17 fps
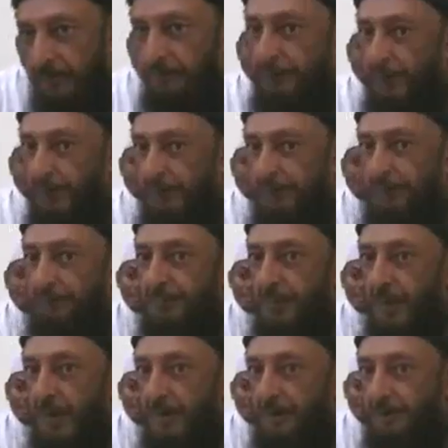The first
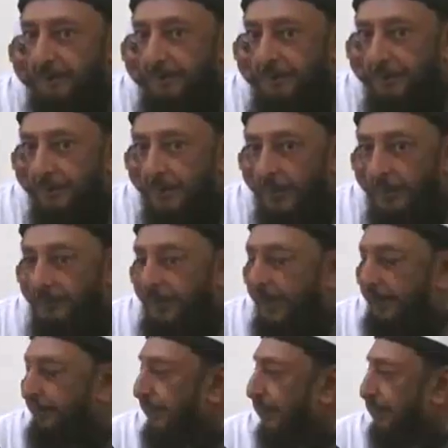part of
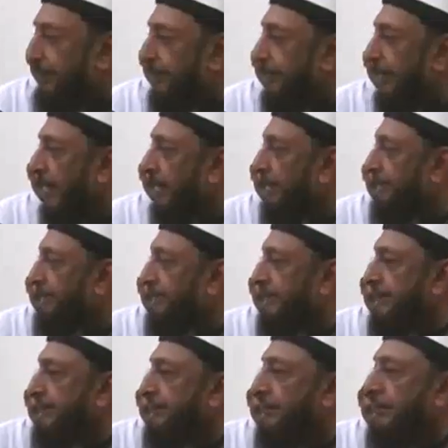that
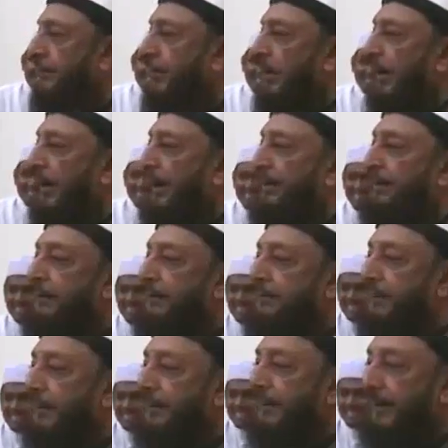methodology in the Quran is
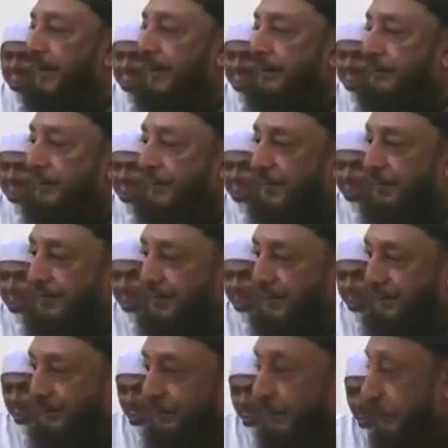public education,